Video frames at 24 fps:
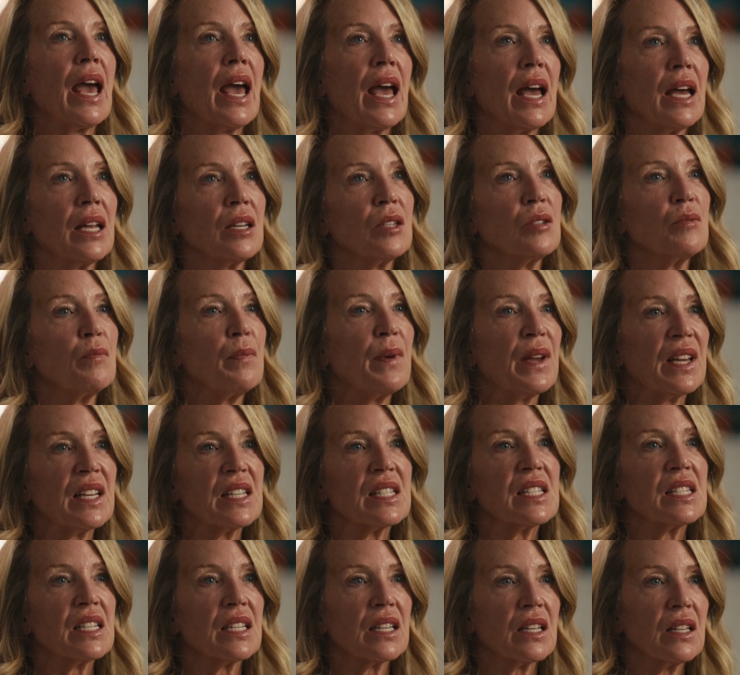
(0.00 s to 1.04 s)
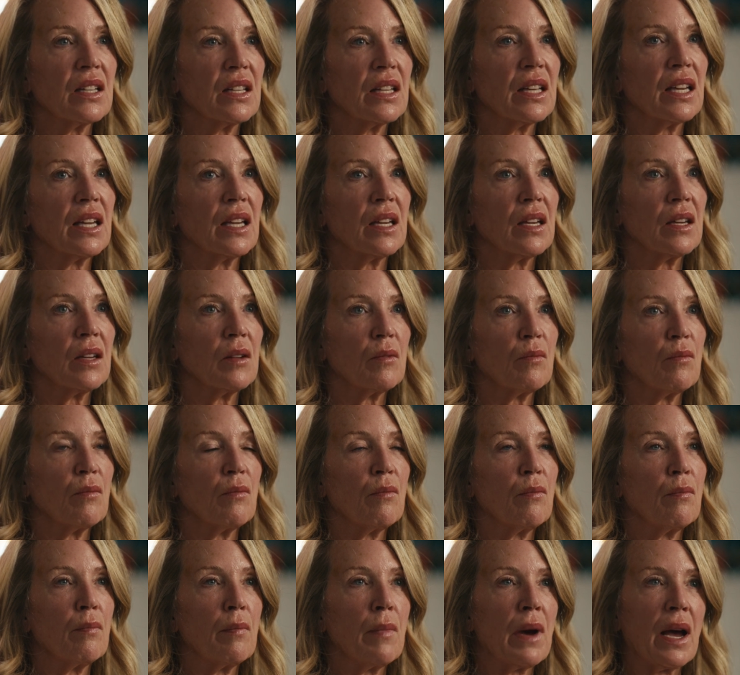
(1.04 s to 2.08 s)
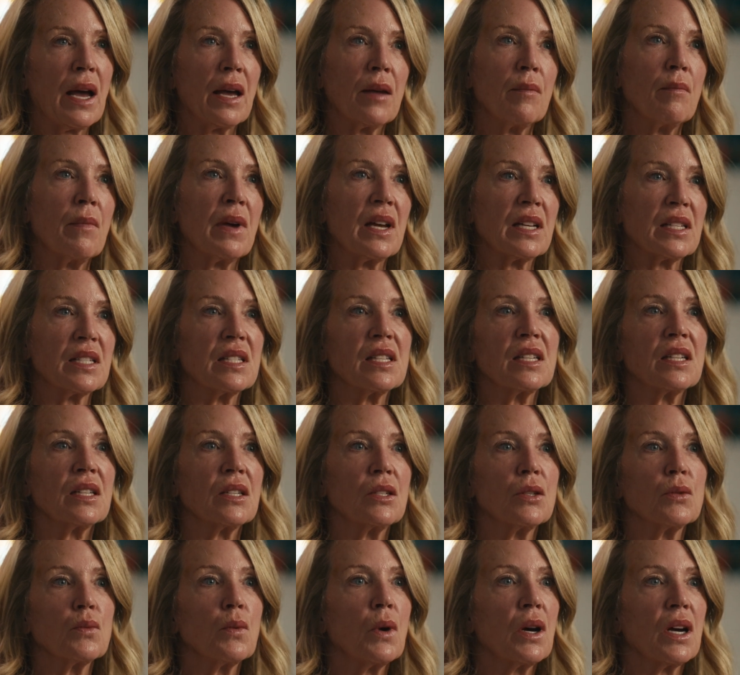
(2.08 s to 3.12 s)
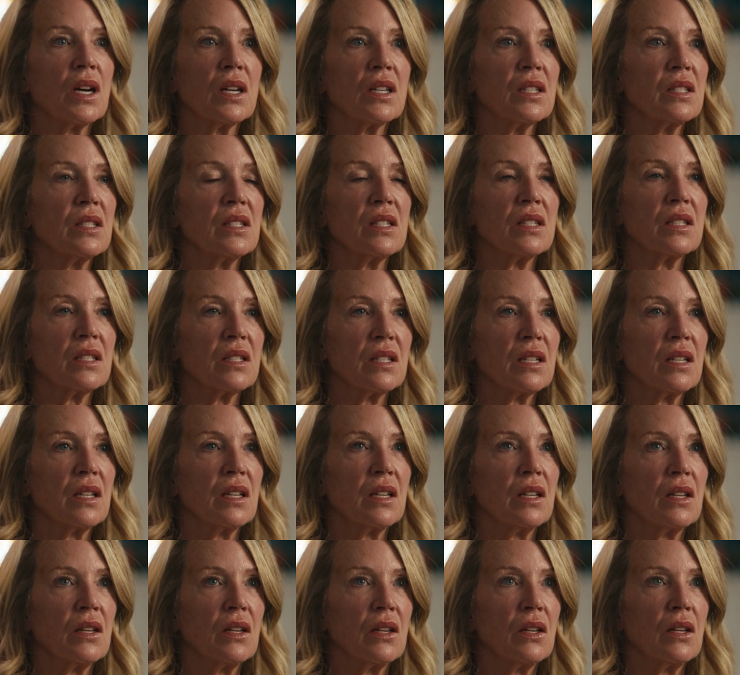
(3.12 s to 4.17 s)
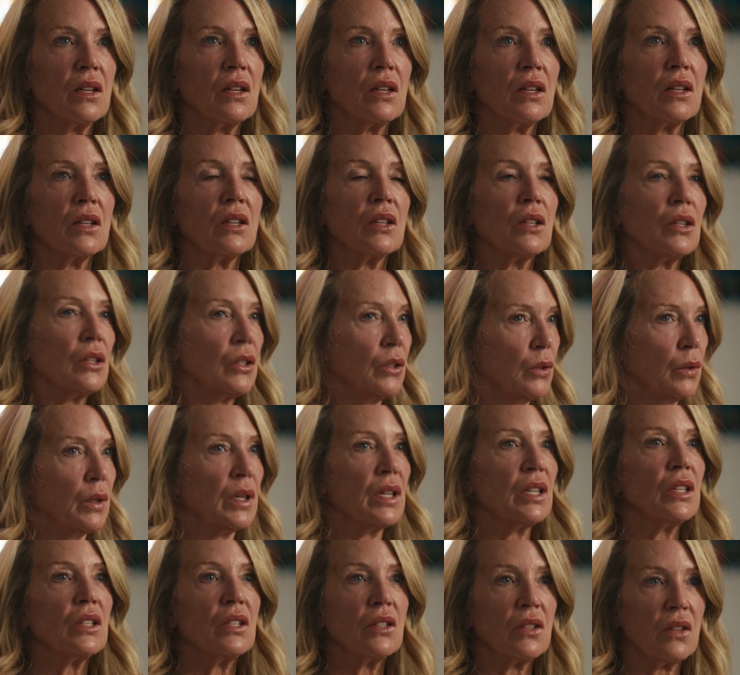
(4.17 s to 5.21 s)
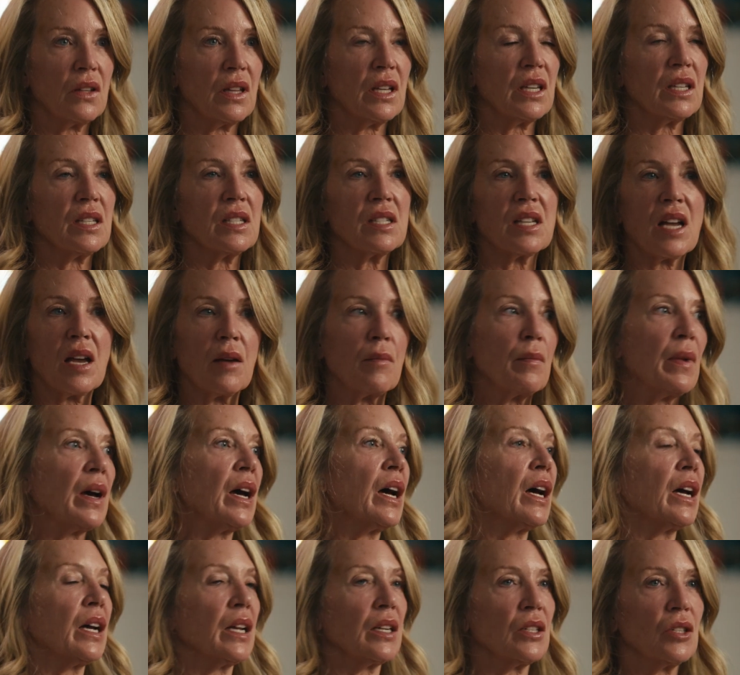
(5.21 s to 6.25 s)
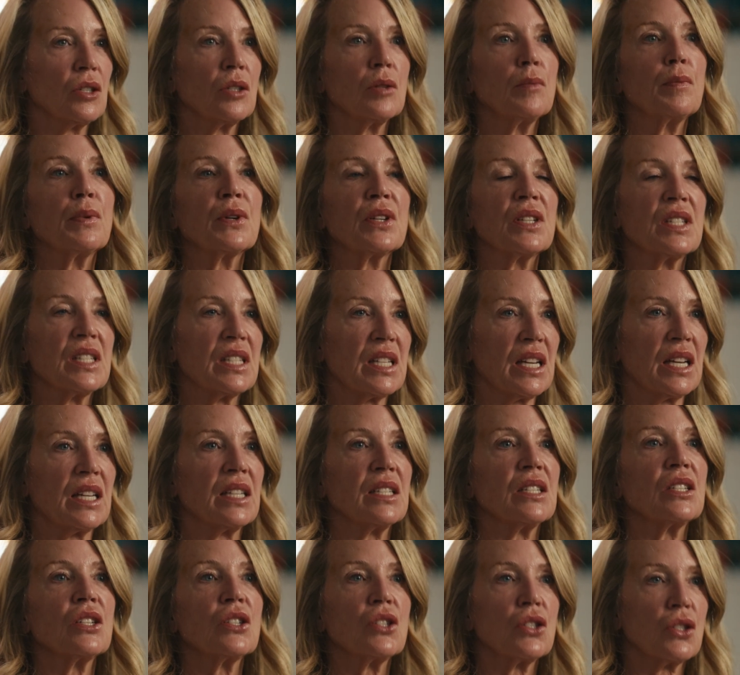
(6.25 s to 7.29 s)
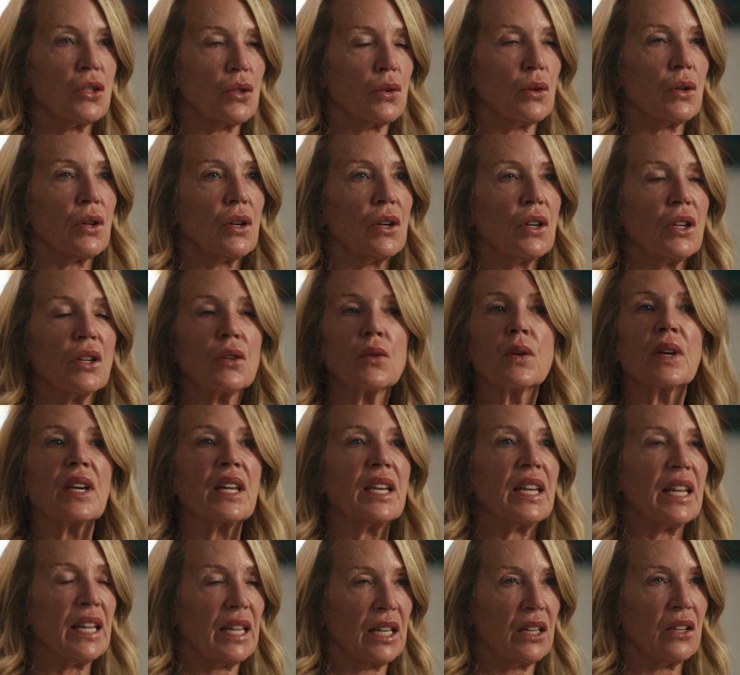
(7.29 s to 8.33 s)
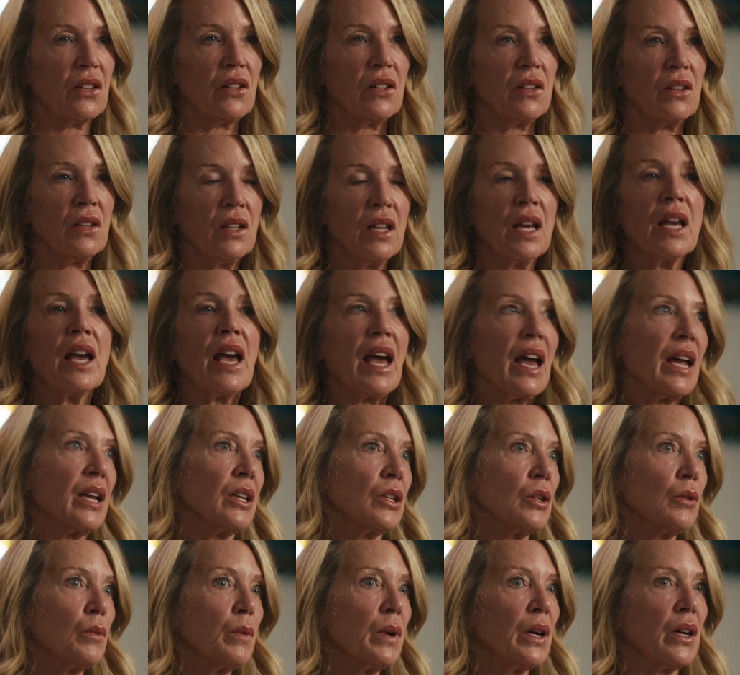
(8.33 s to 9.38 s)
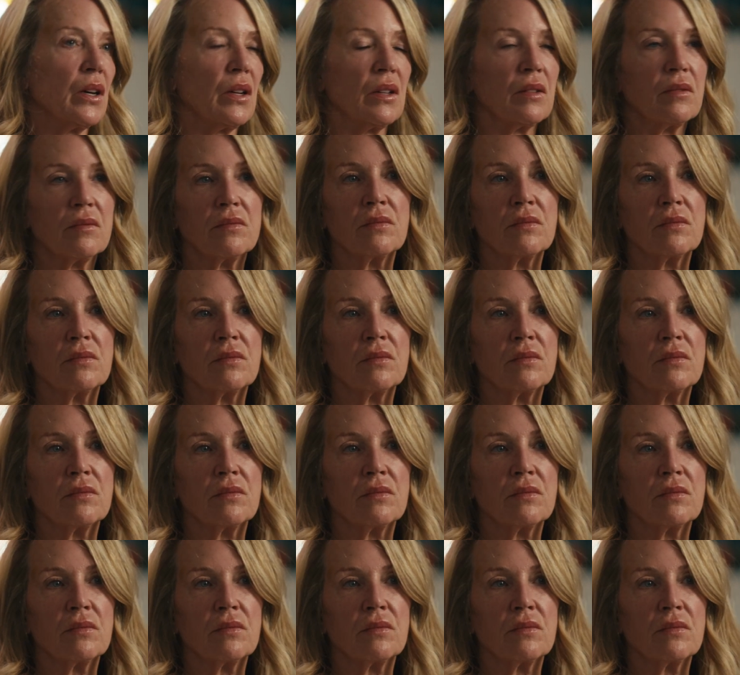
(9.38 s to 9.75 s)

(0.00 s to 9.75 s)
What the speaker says: and basically my message was, you can do this. I'm 100% sure you can heal, and you will.